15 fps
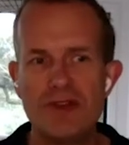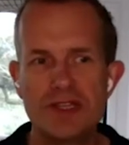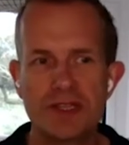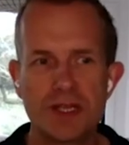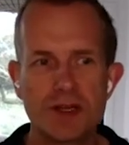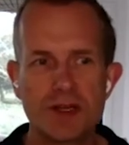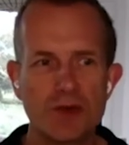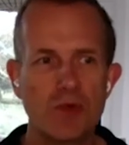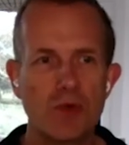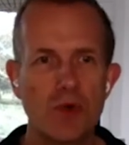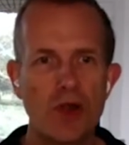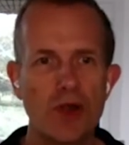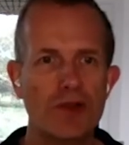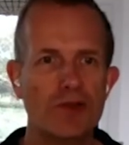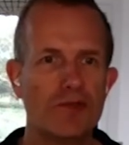every
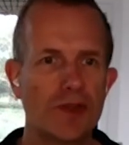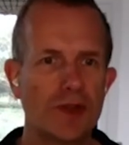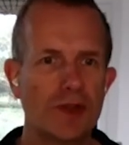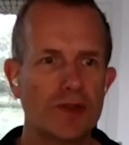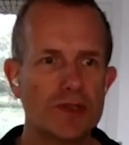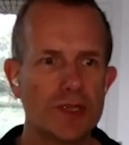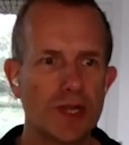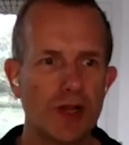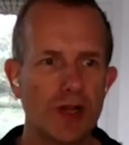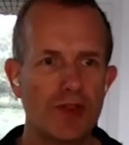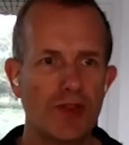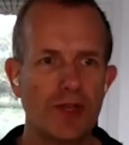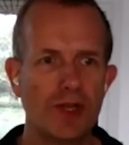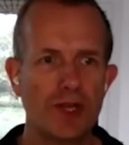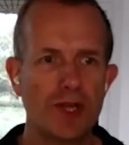single one of
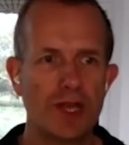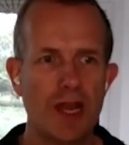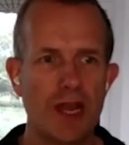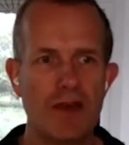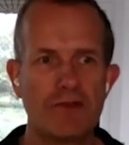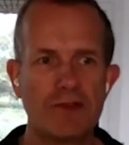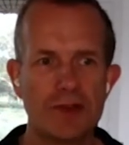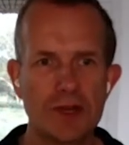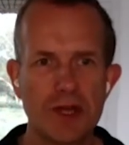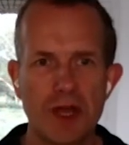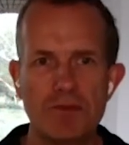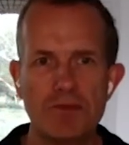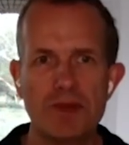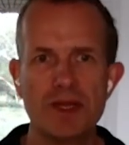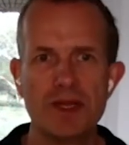those other
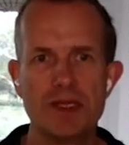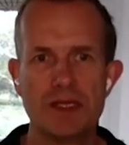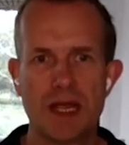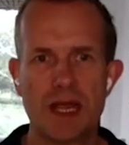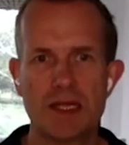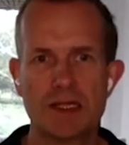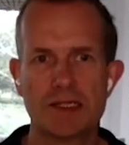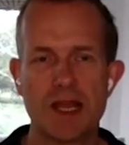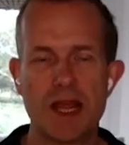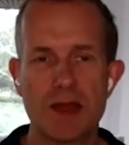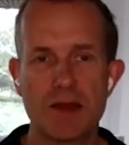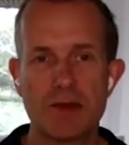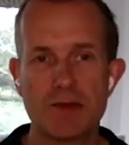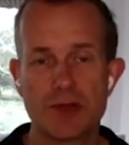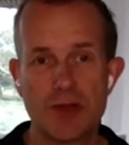11 companies
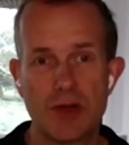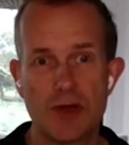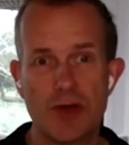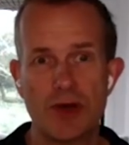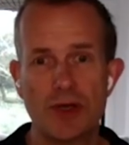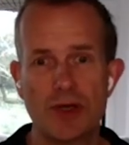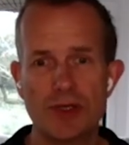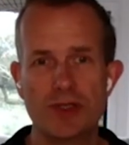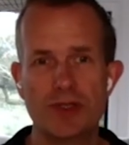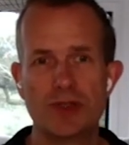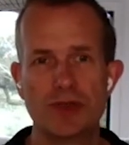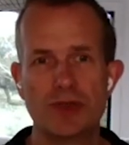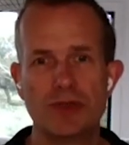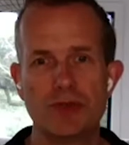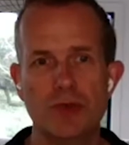has now gone
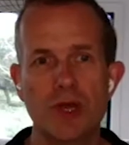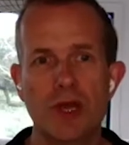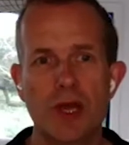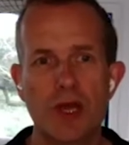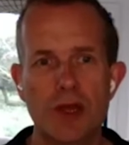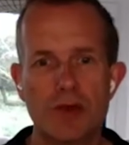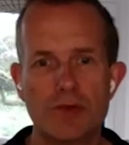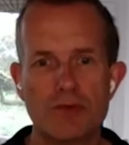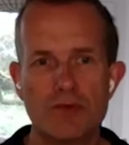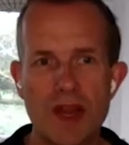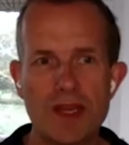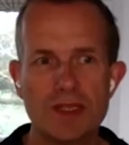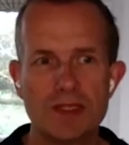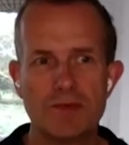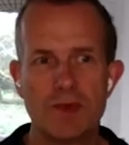on to
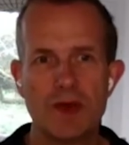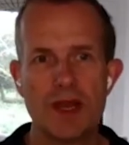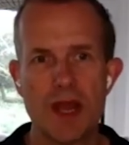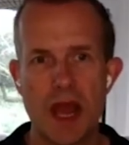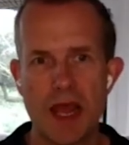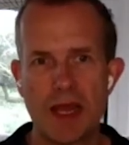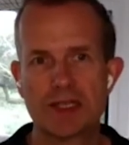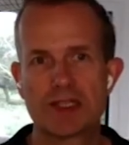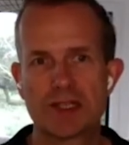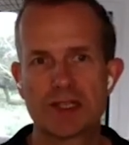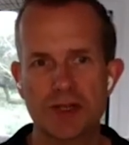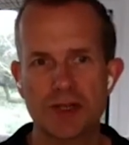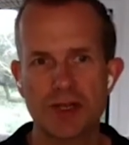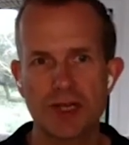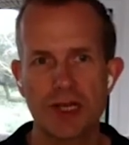raise money
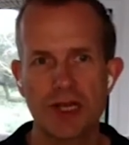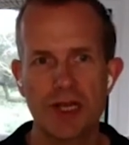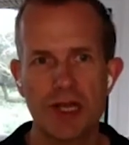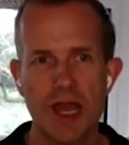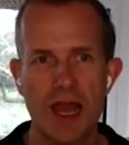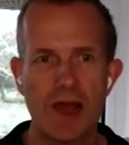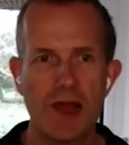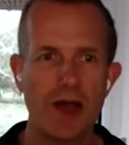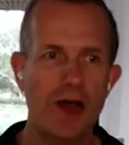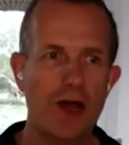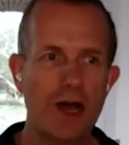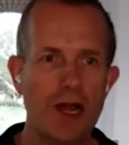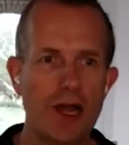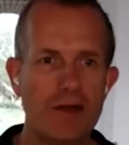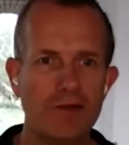externally
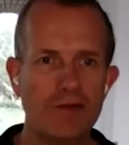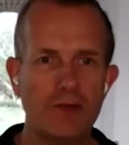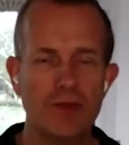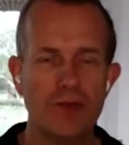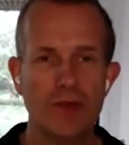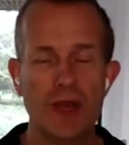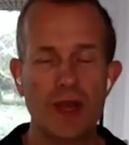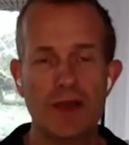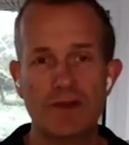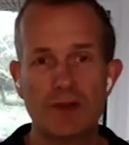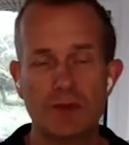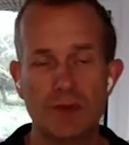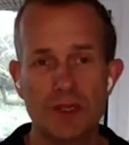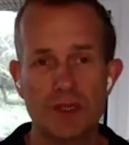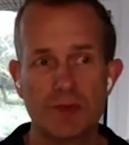at a higher level than
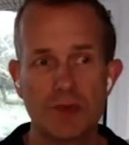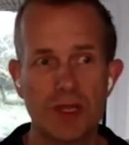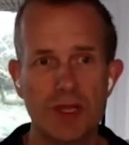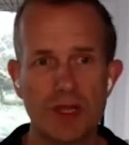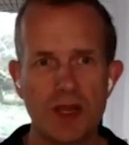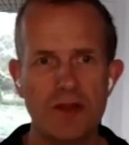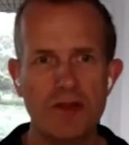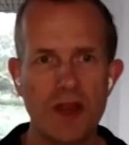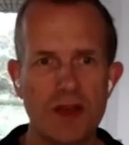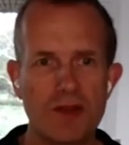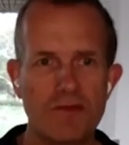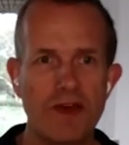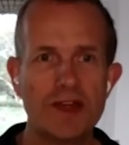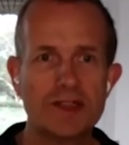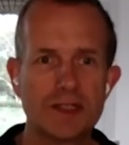the level at which we in,